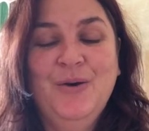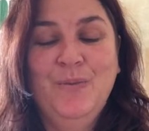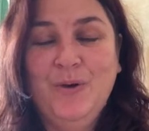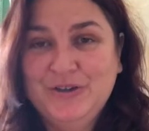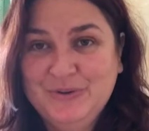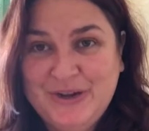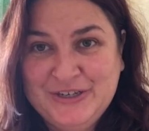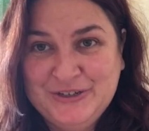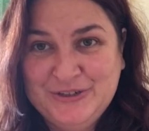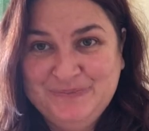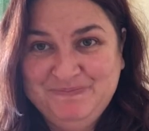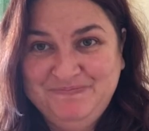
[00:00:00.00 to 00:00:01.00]
What do I
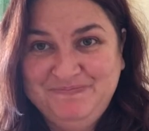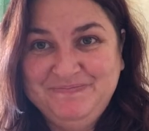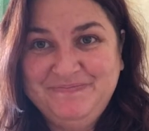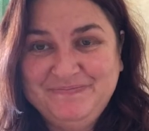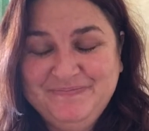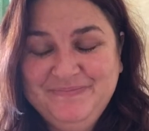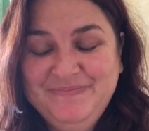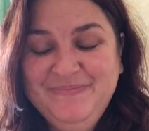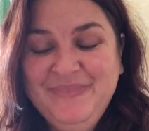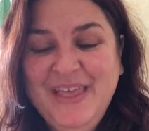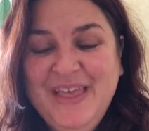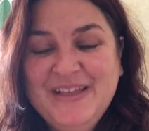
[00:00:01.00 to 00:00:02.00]
do?"
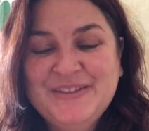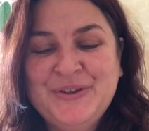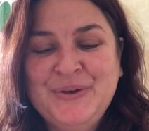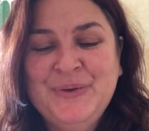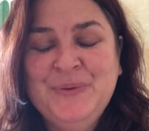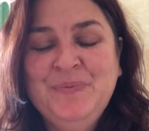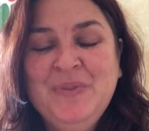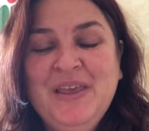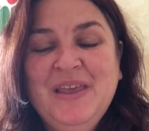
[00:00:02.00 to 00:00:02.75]
So